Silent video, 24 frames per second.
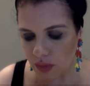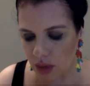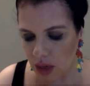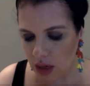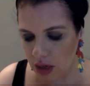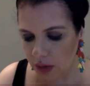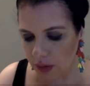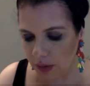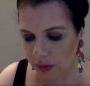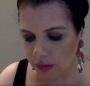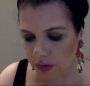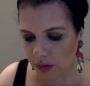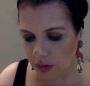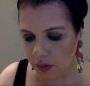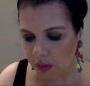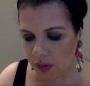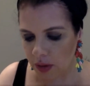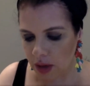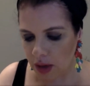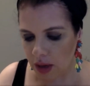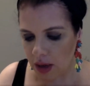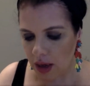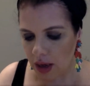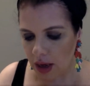Anyway, so
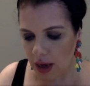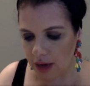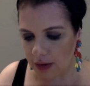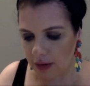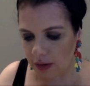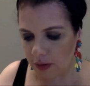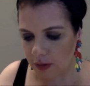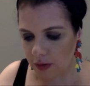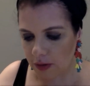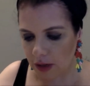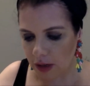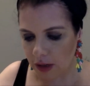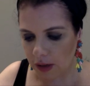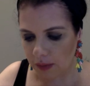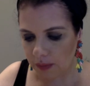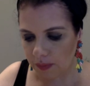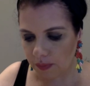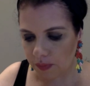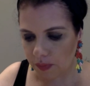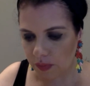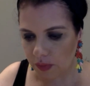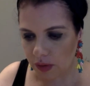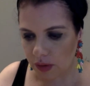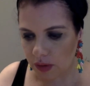as I was
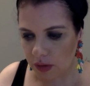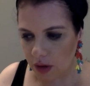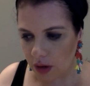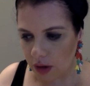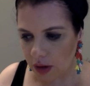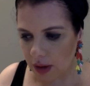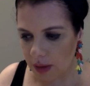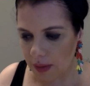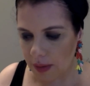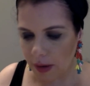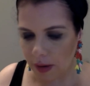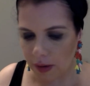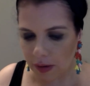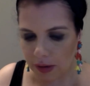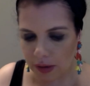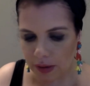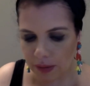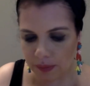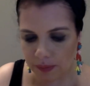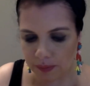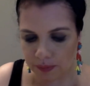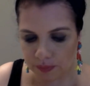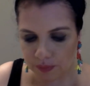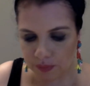saying, talking about
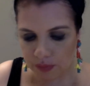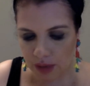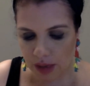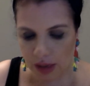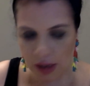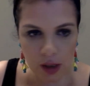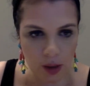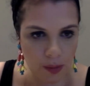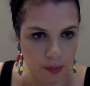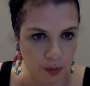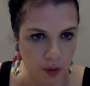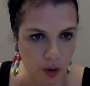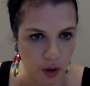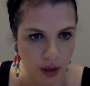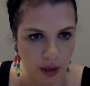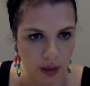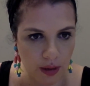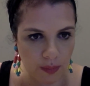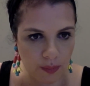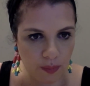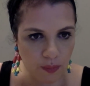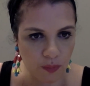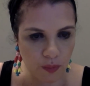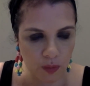Elliott
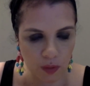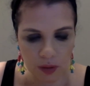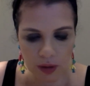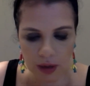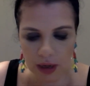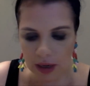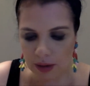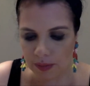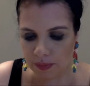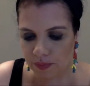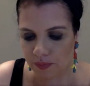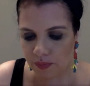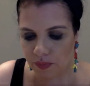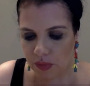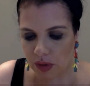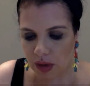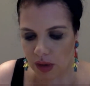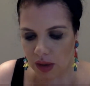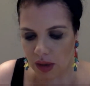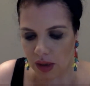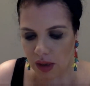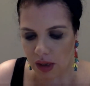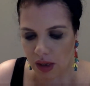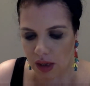Broidy, okay,
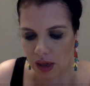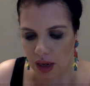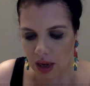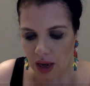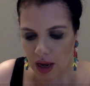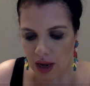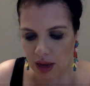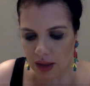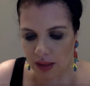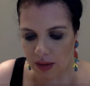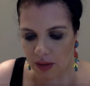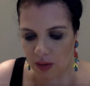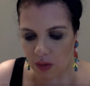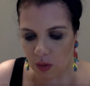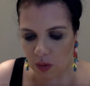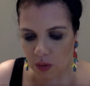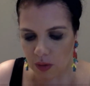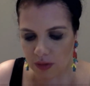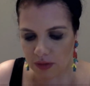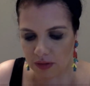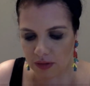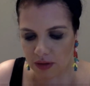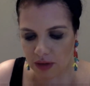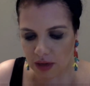and the
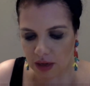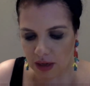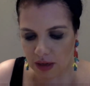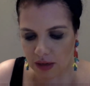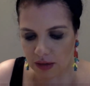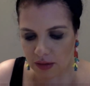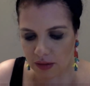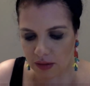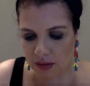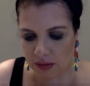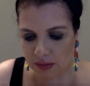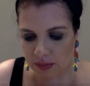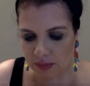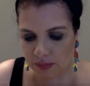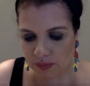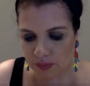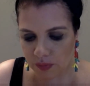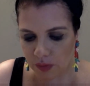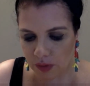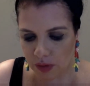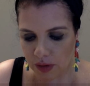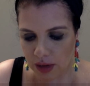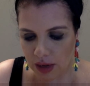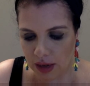whole scandal
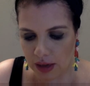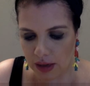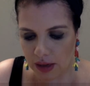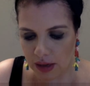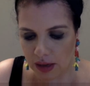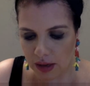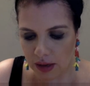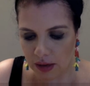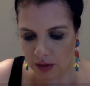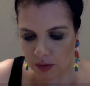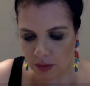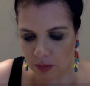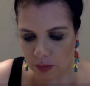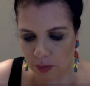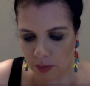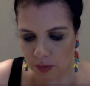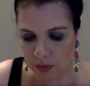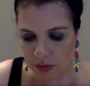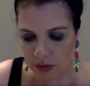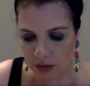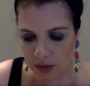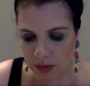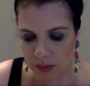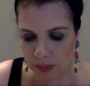that he
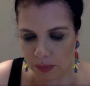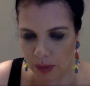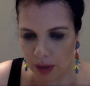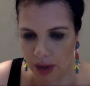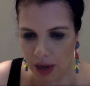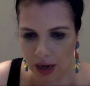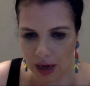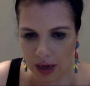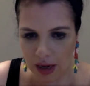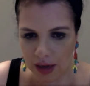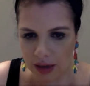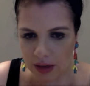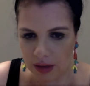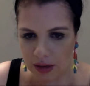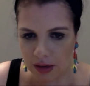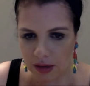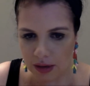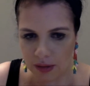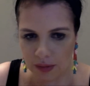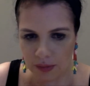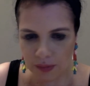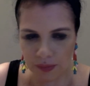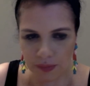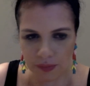supposedly paid,
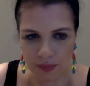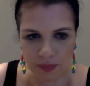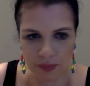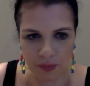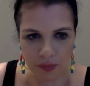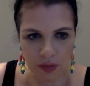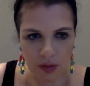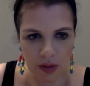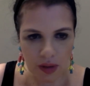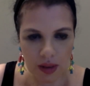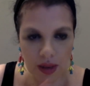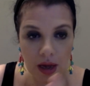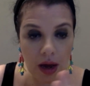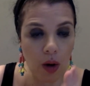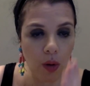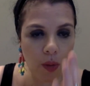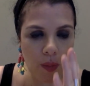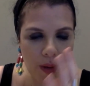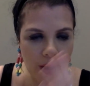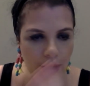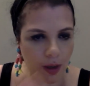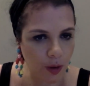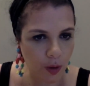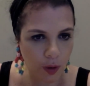that oh,
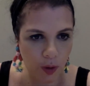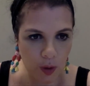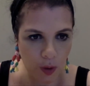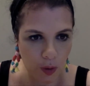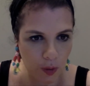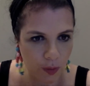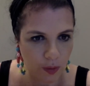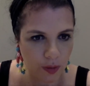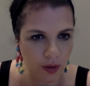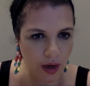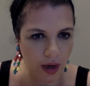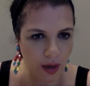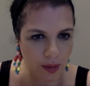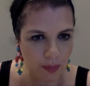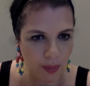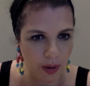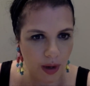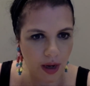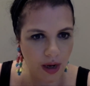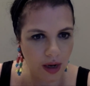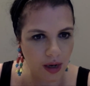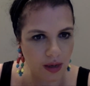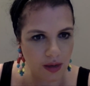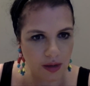Michael Cohen had
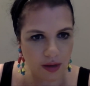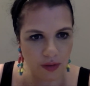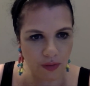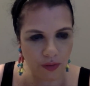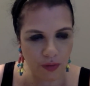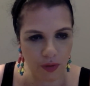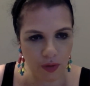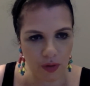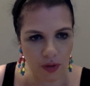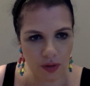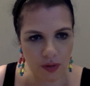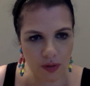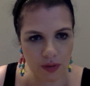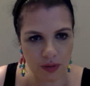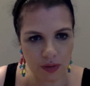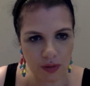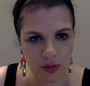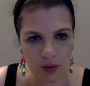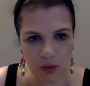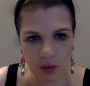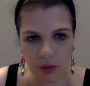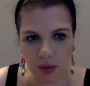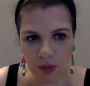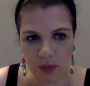paid for
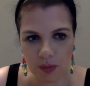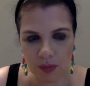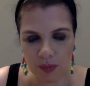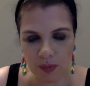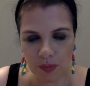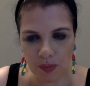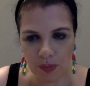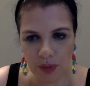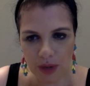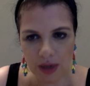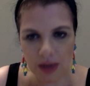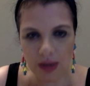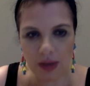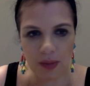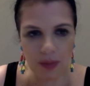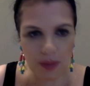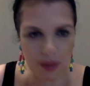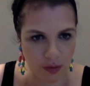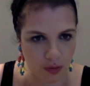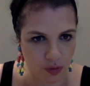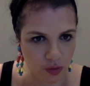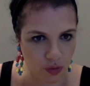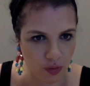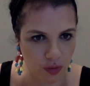to the paid the
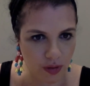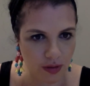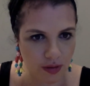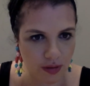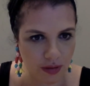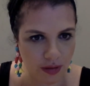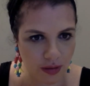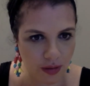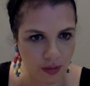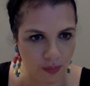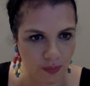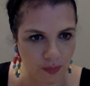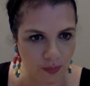mistress,